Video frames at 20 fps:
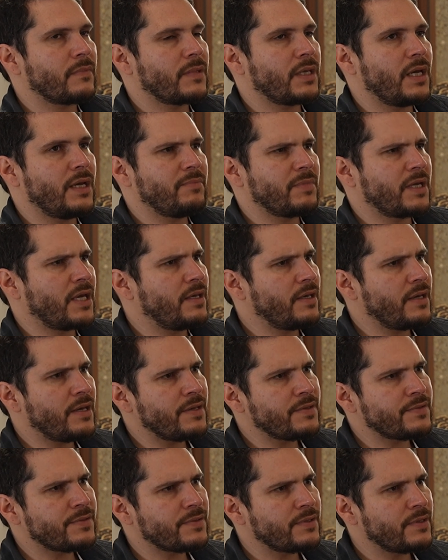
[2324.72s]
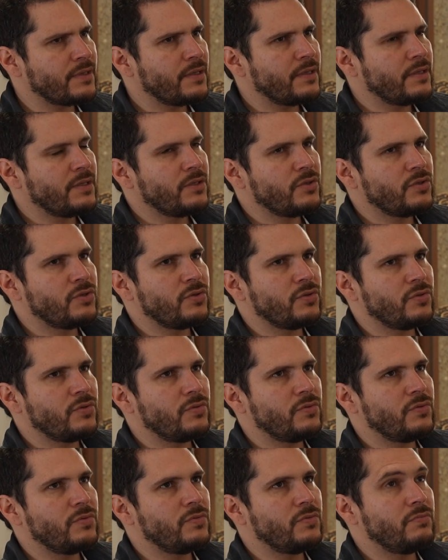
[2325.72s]
MKS
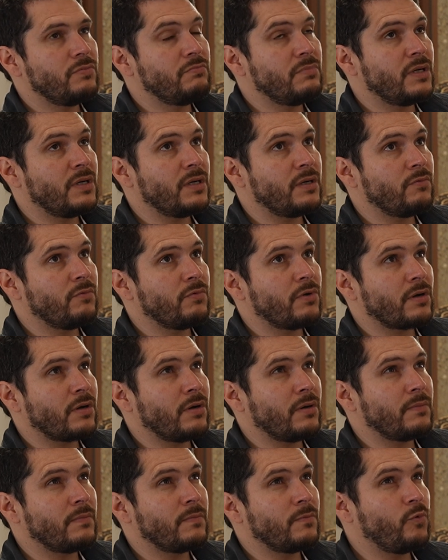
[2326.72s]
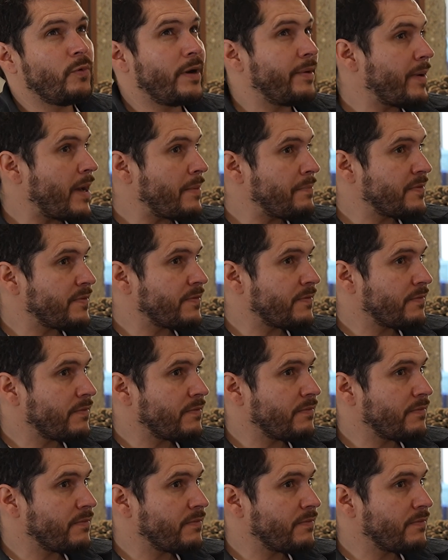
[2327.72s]
to work on web apps.